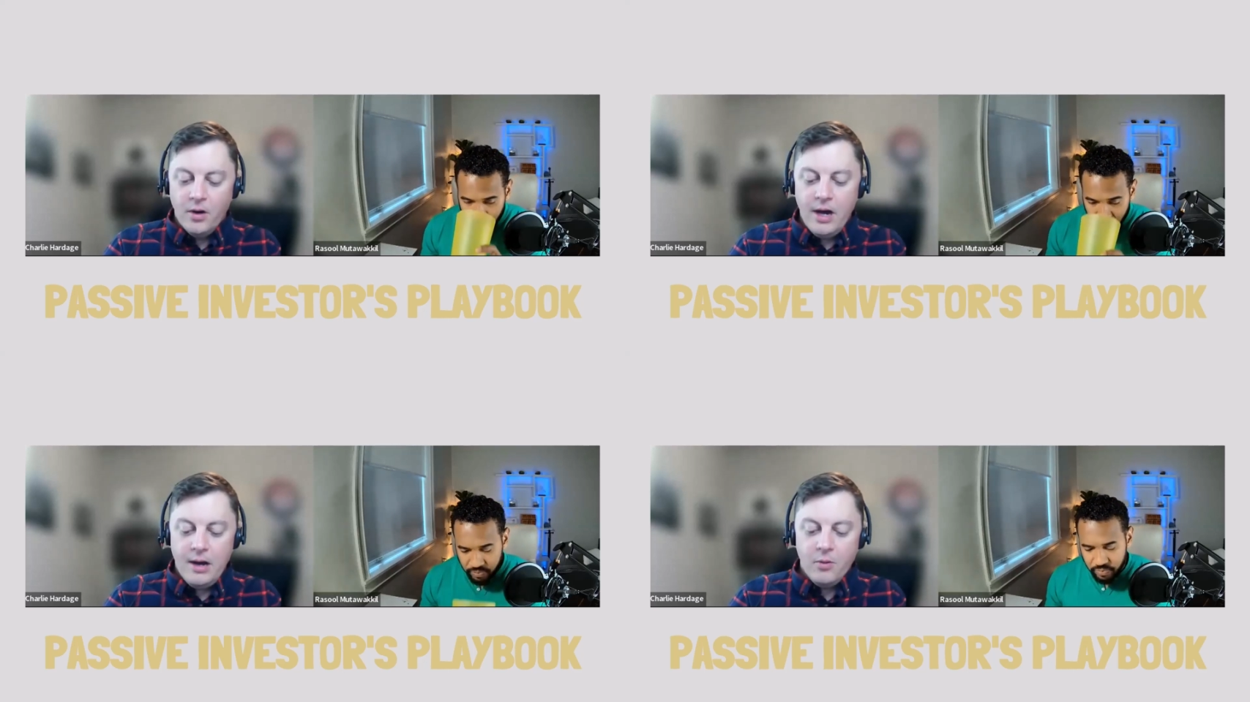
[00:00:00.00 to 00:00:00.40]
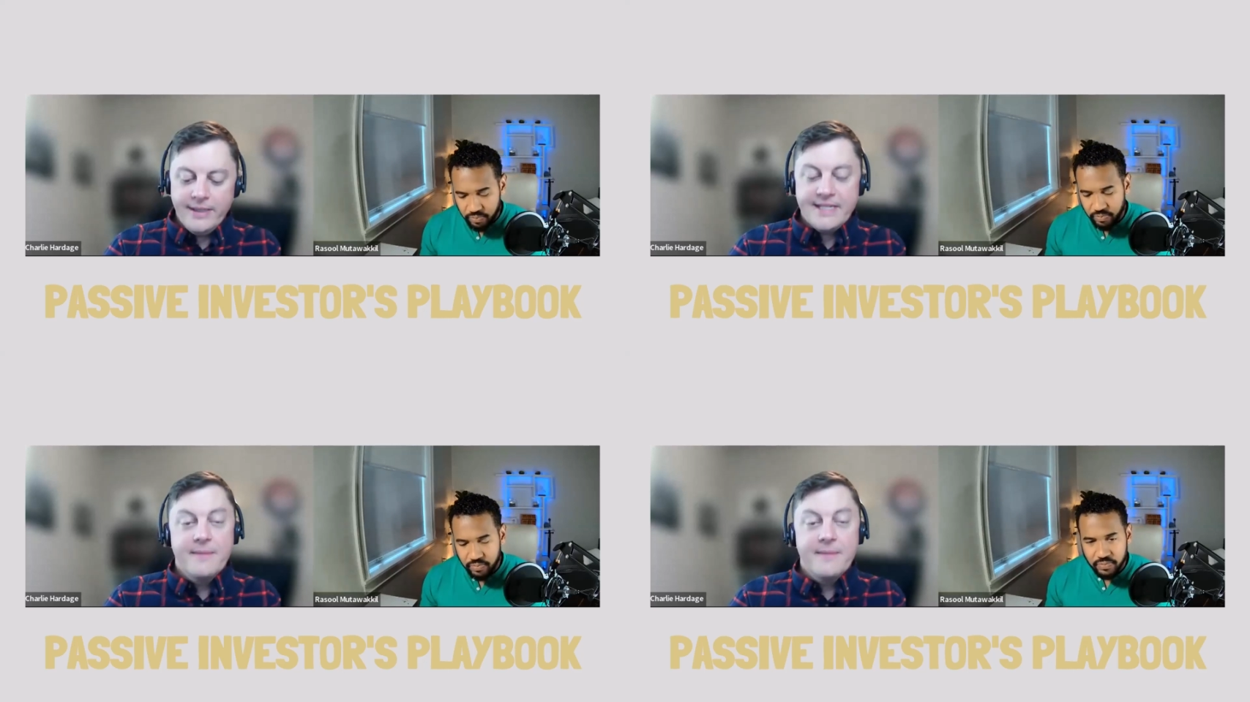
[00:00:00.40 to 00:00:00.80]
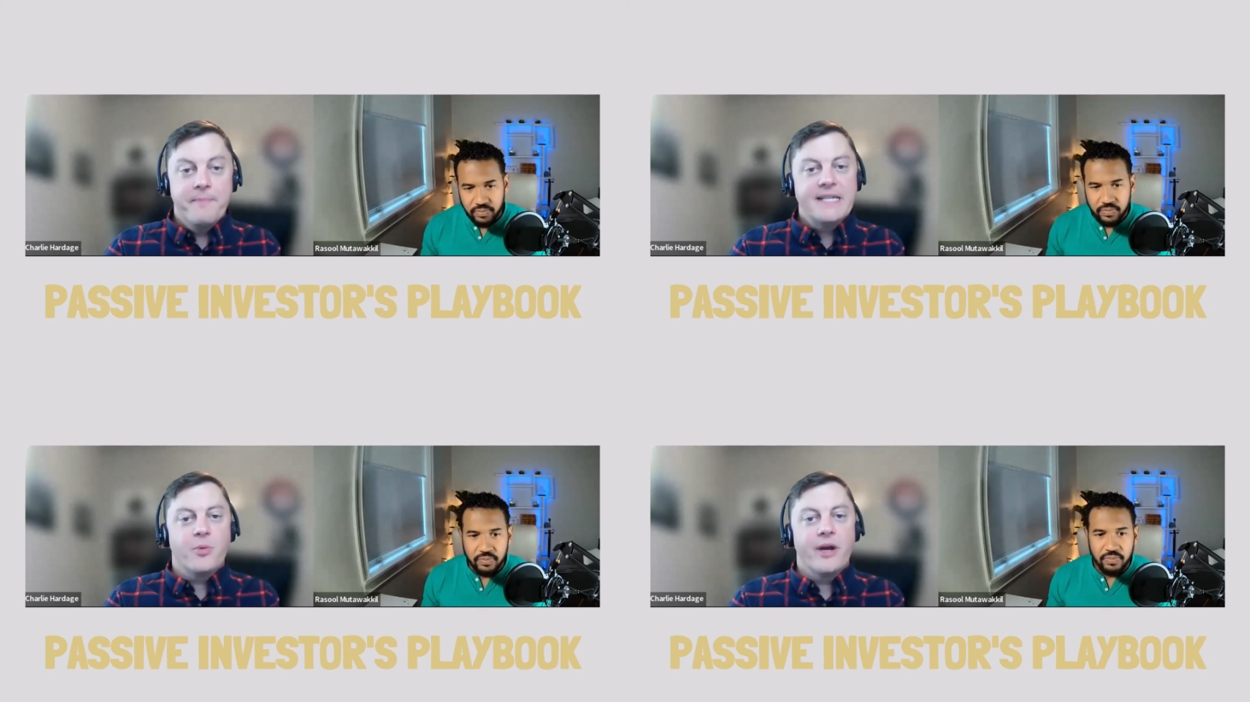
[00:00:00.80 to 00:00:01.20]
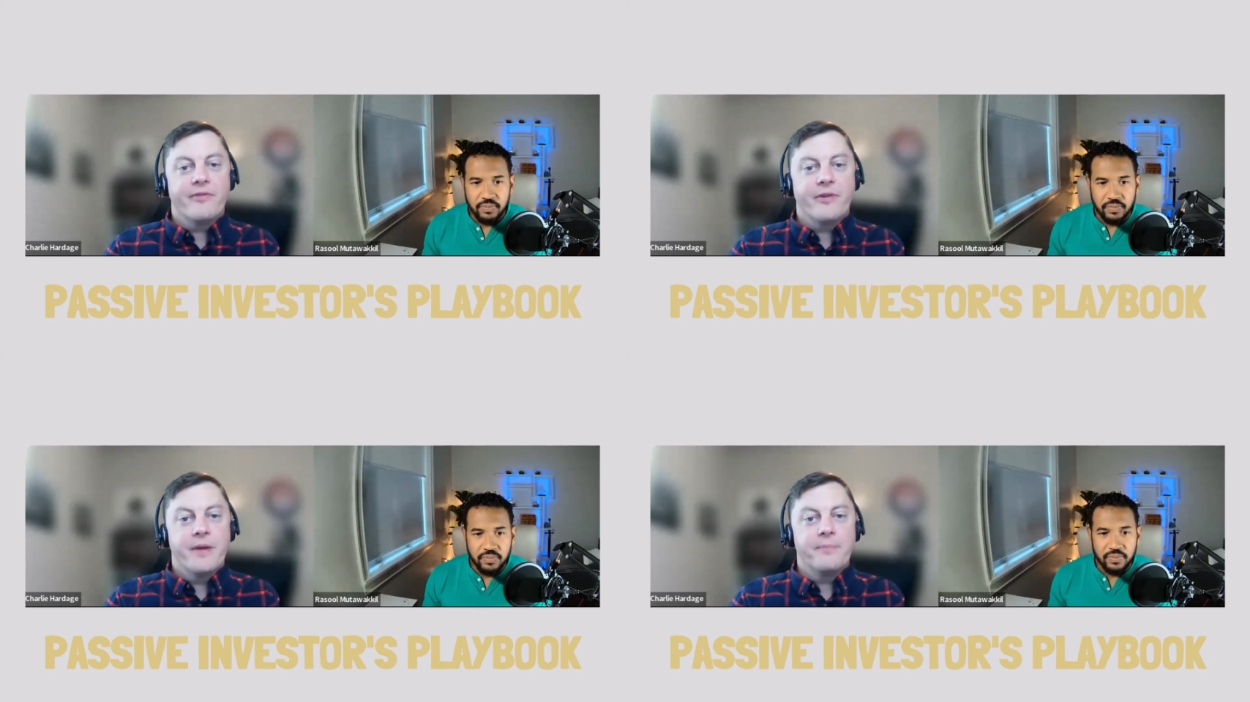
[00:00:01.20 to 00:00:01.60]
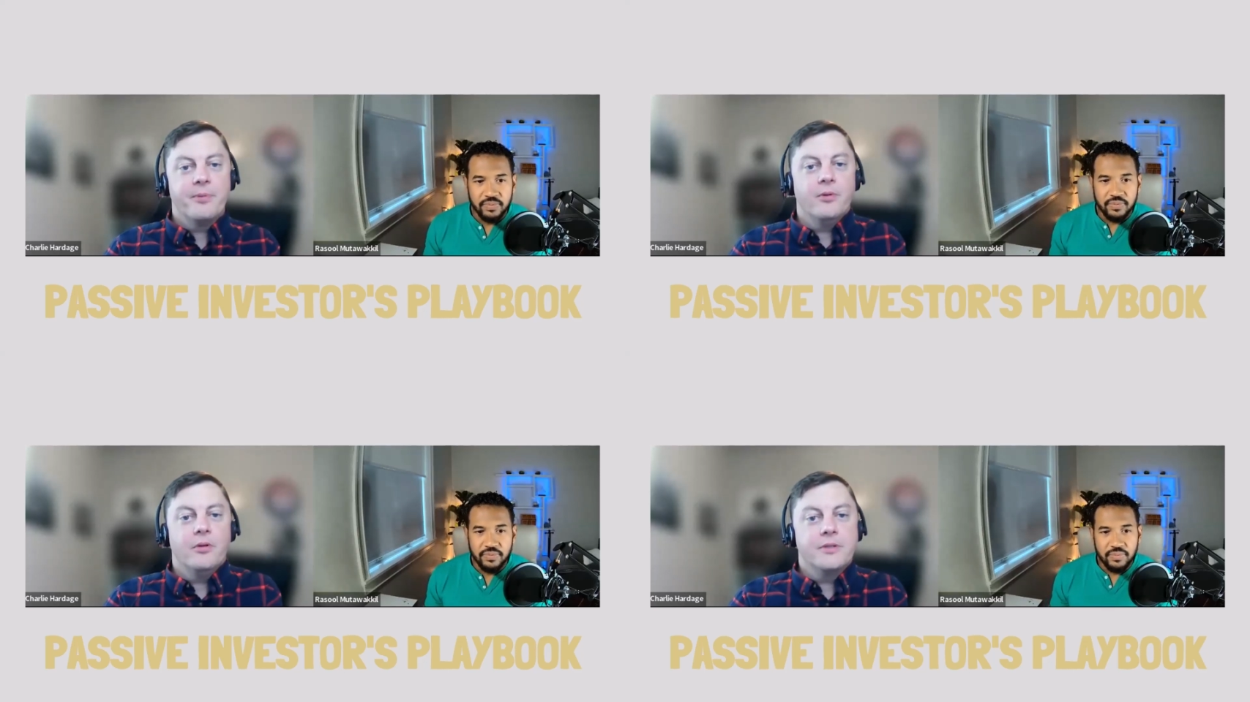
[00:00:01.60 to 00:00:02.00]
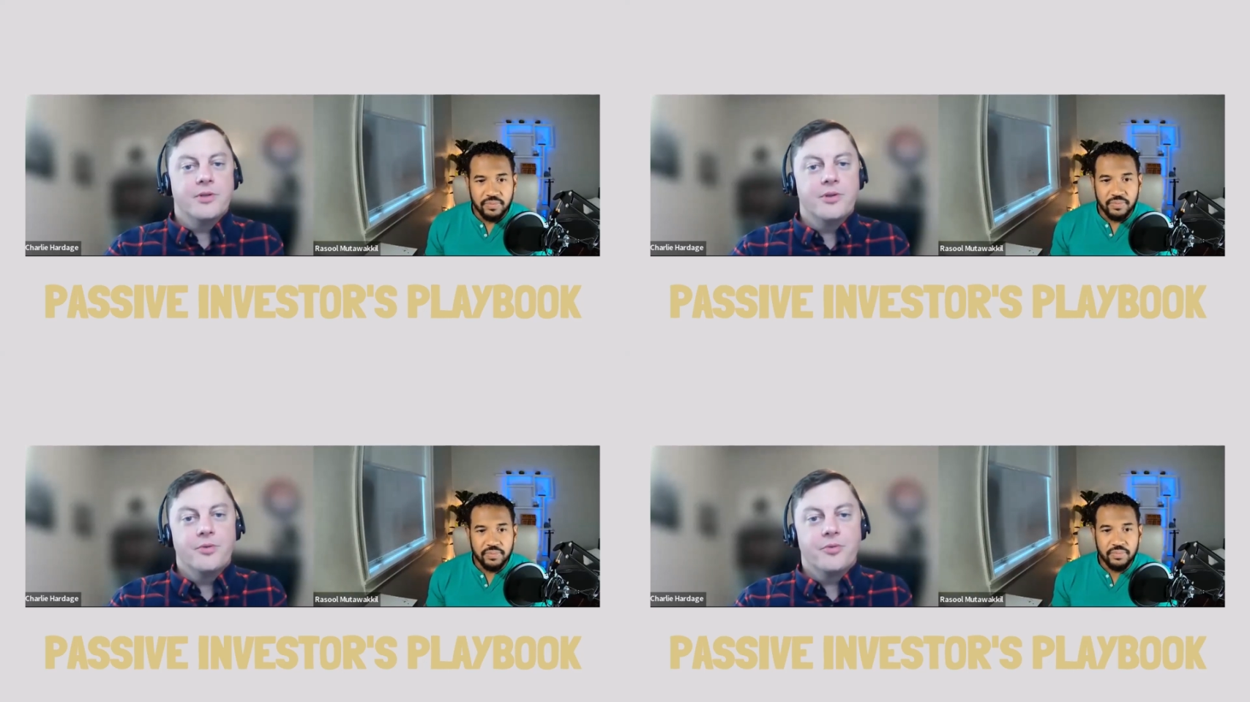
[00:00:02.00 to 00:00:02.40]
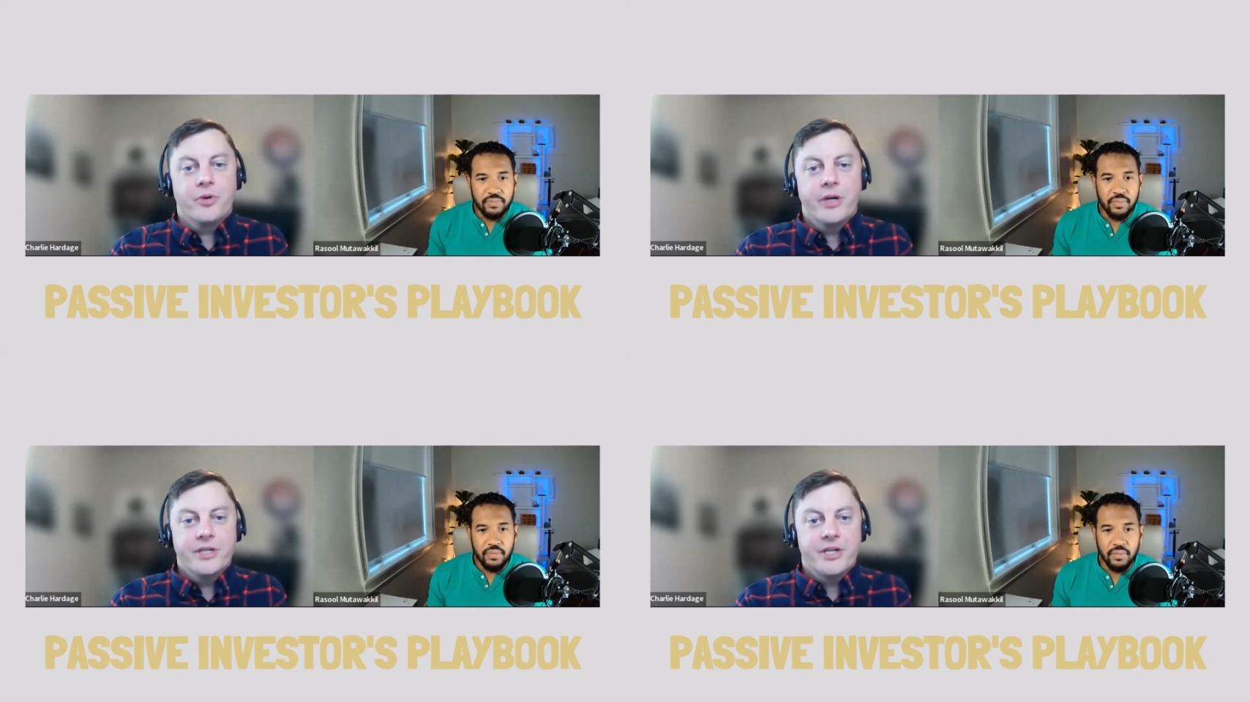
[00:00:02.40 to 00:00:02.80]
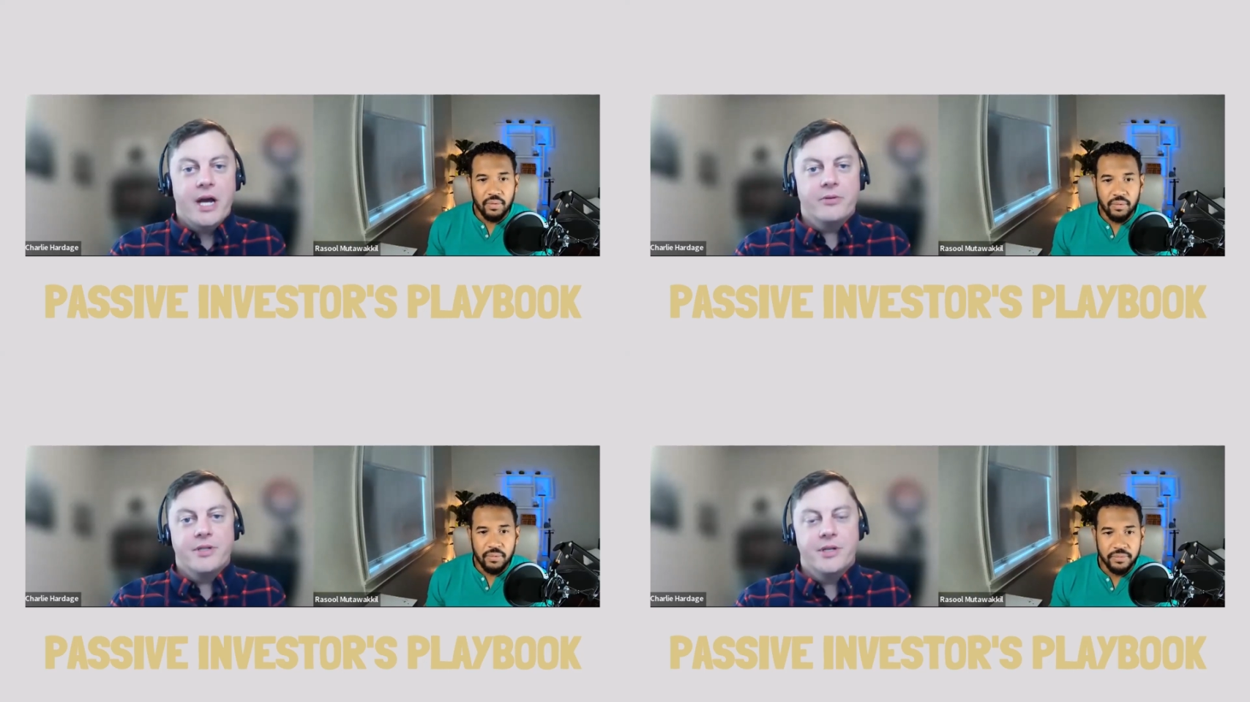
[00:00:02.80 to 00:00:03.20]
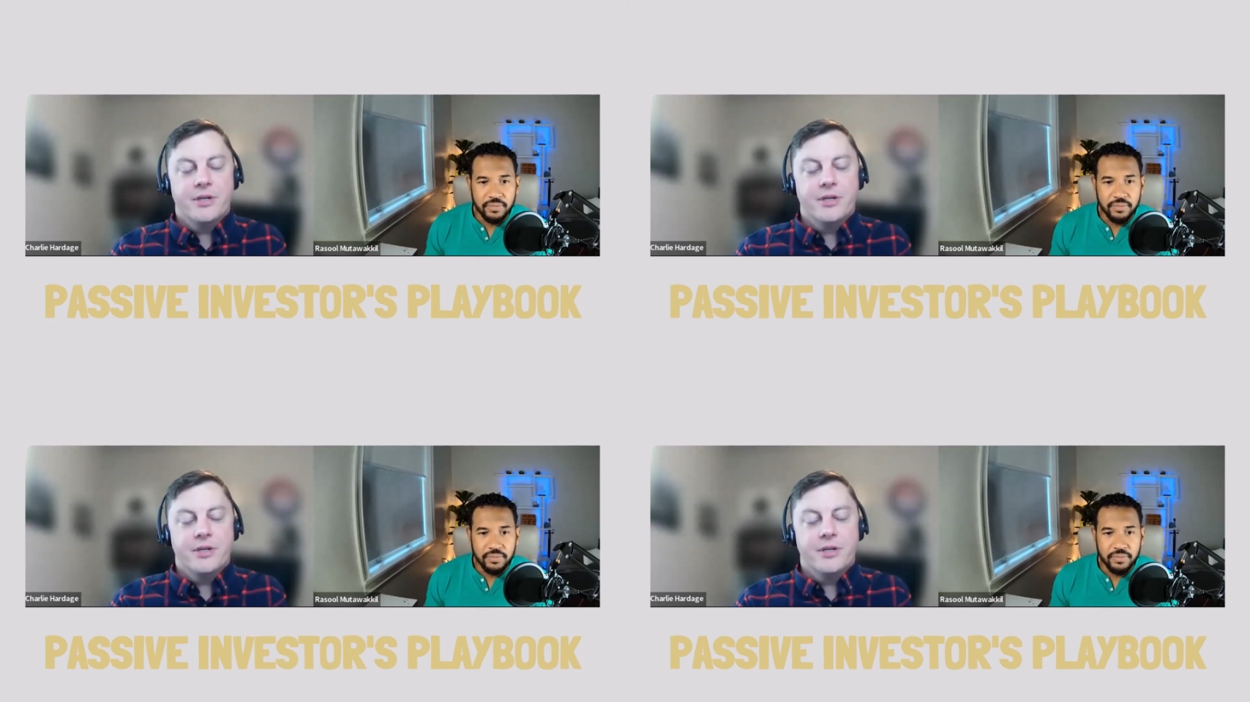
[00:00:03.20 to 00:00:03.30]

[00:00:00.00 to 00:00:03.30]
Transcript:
Speaker 1: Uh, what's the best way for people to reach out to